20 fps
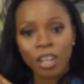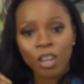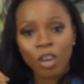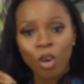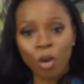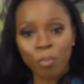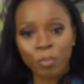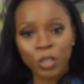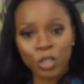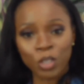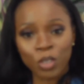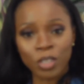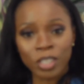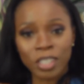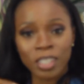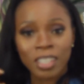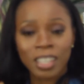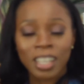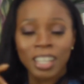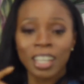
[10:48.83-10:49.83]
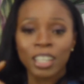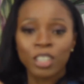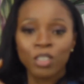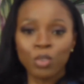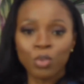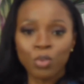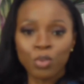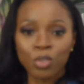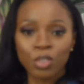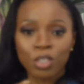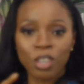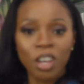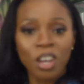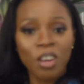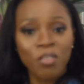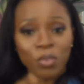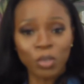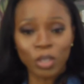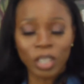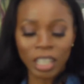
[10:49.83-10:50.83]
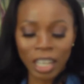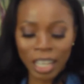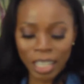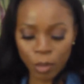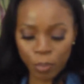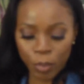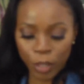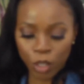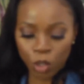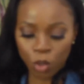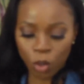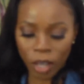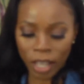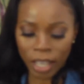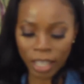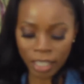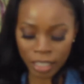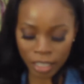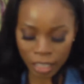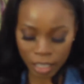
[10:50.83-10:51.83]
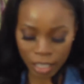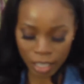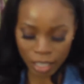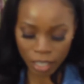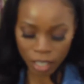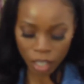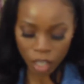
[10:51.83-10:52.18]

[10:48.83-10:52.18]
options that I used for the last picture I edited.